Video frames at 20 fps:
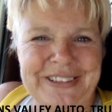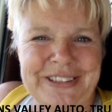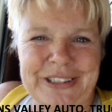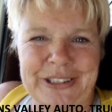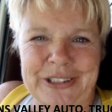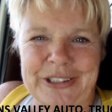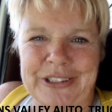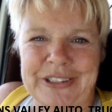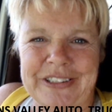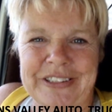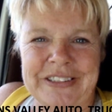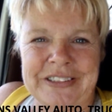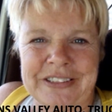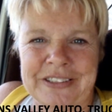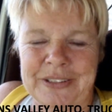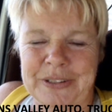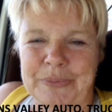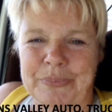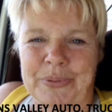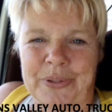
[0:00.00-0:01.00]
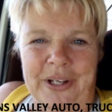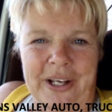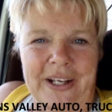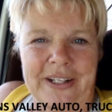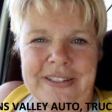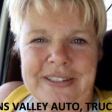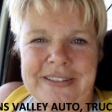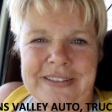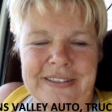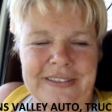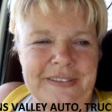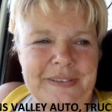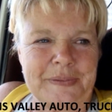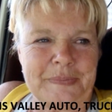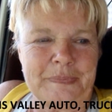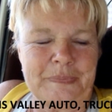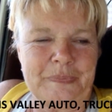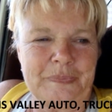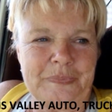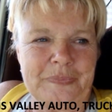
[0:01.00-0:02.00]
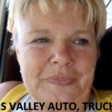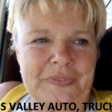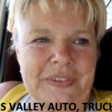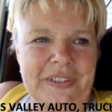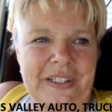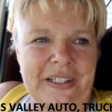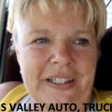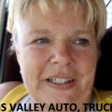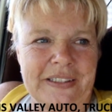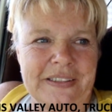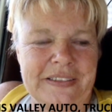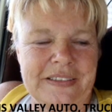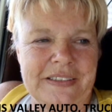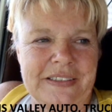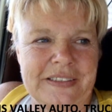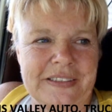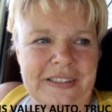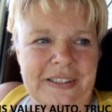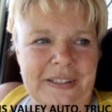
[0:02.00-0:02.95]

a good place, and